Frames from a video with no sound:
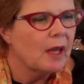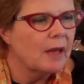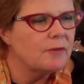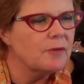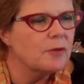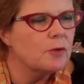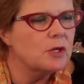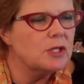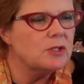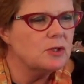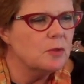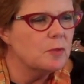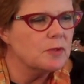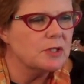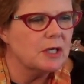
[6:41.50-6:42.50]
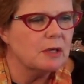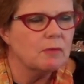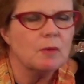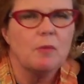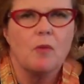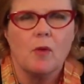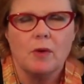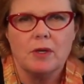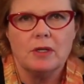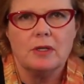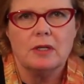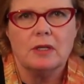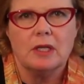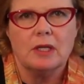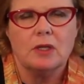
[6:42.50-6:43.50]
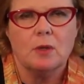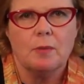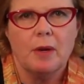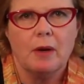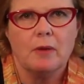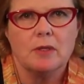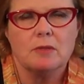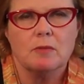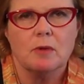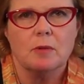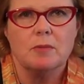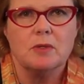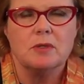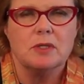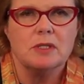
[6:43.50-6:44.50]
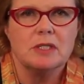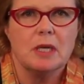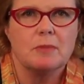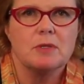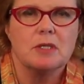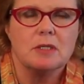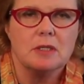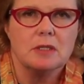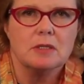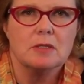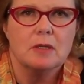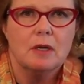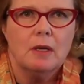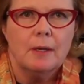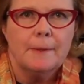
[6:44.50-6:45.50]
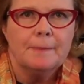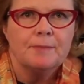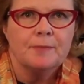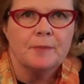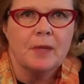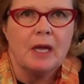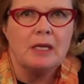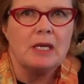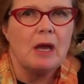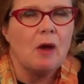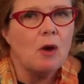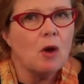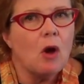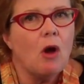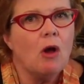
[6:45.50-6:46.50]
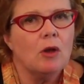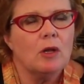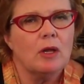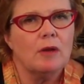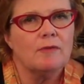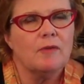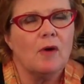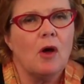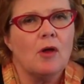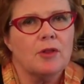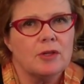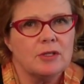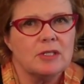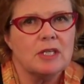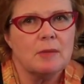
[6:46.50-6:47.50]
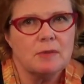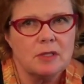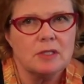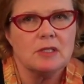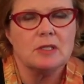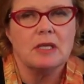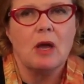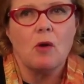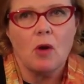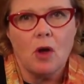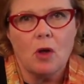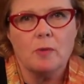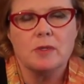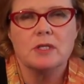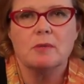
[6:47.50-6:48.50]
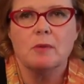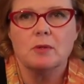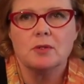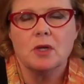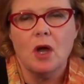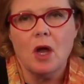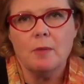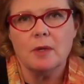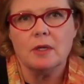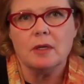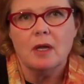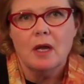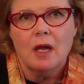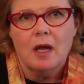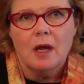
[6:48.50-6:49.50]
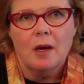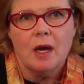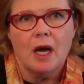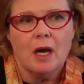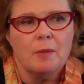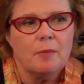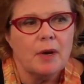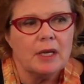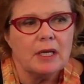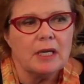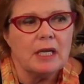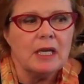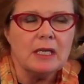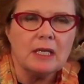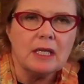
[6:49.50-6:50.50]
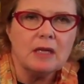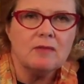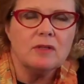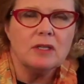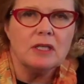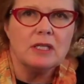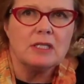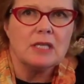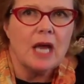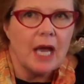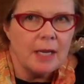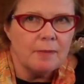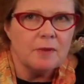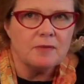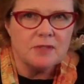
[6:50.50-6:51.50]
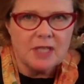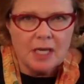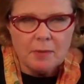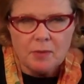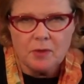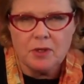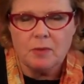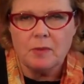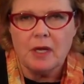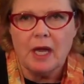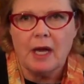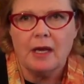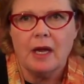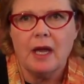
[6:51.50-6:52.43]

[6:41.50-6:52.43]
And 32% reported that their parents were abusing substances. Okay, now alcohol, of all the substances, alcohol was the most common. But again, given the type of sample that we had,